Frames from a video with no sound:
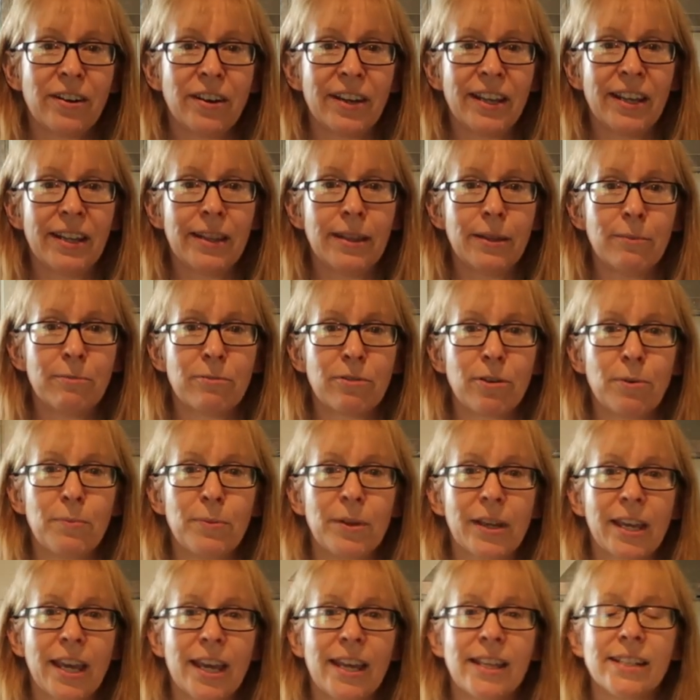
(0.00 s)
I had them from
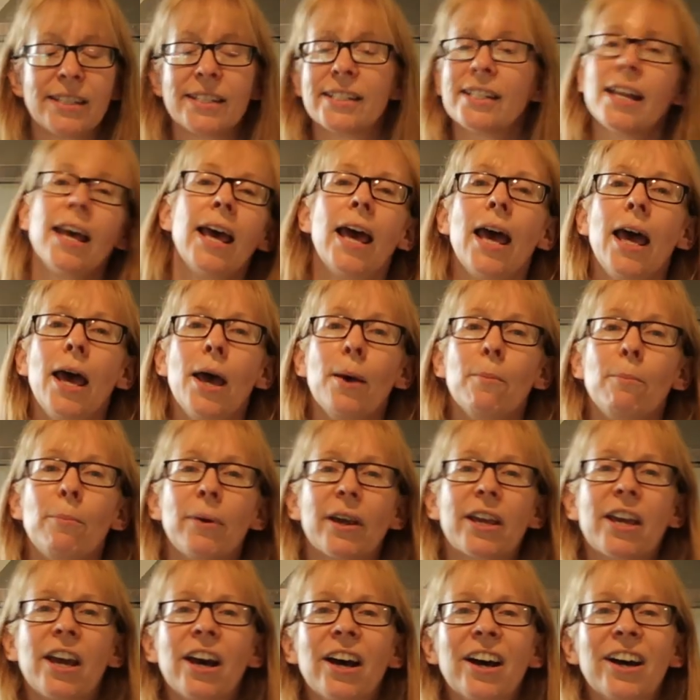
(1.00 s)
the kids
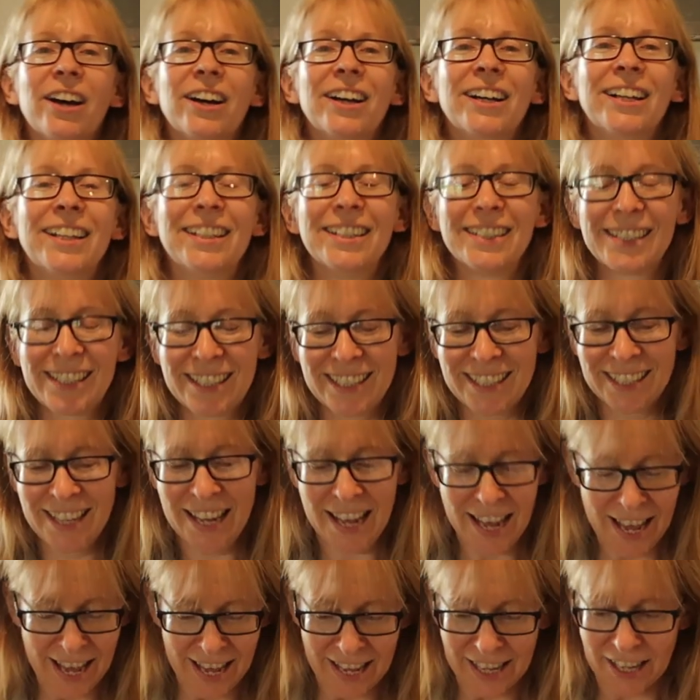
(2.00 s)

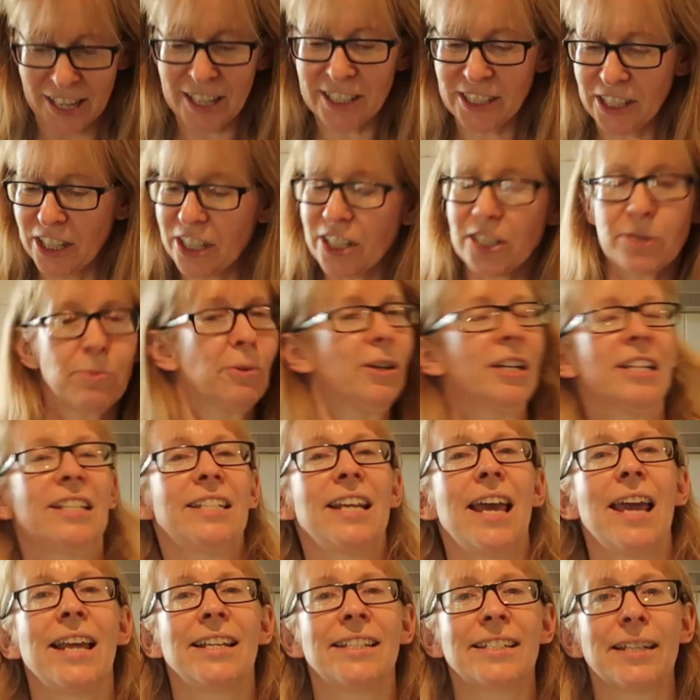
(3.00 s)
because I just wanted
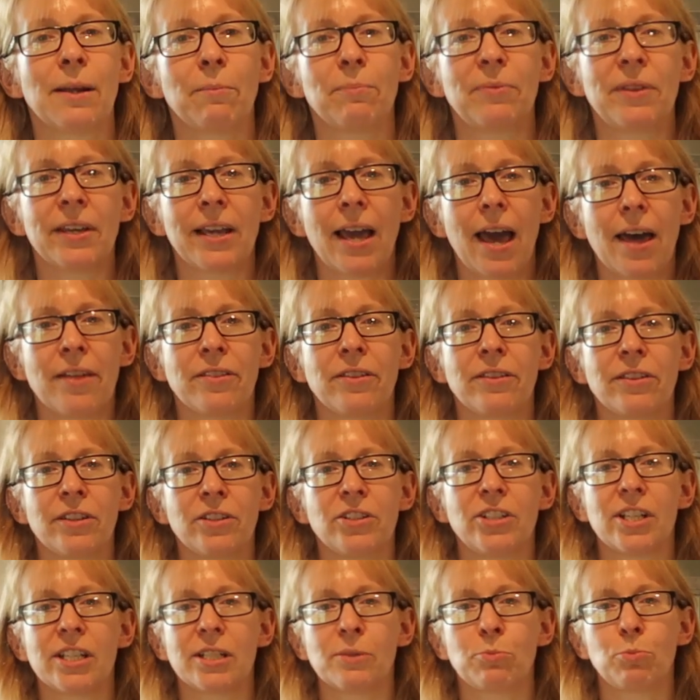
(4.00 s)
to add something other
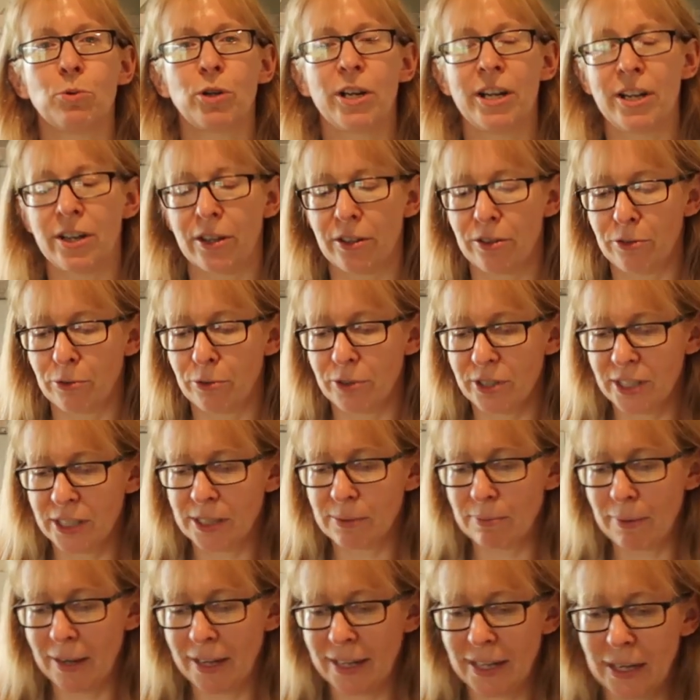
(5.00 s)
than just bread. I thought
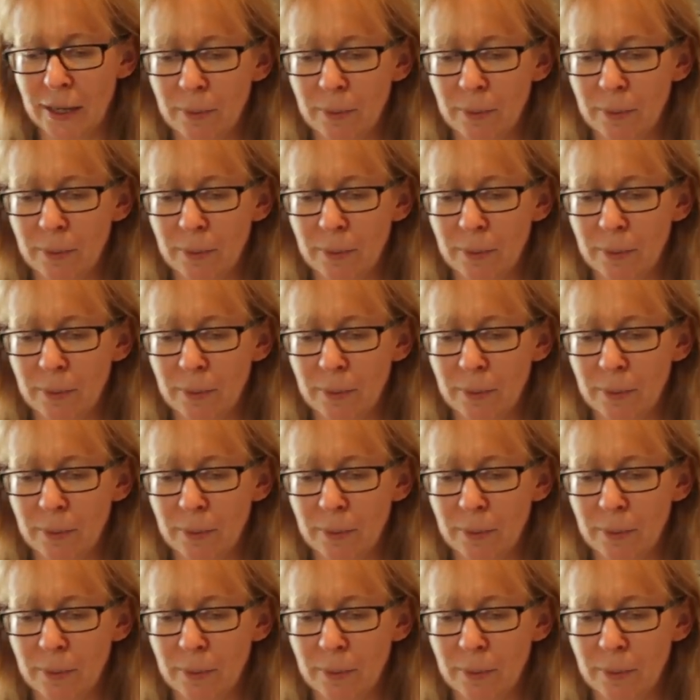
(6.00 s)
just make